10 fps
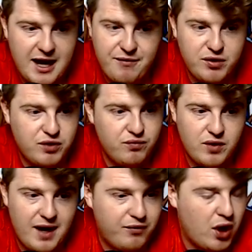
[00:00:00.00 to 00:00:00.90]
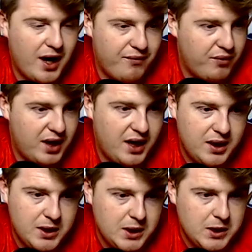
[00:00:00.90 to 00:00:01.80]
I've got
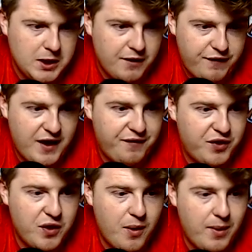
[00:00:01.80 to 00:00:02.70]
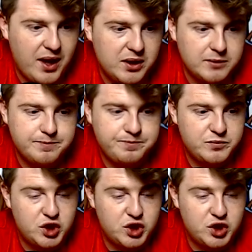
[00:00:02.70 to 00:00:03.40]
every faith that they will.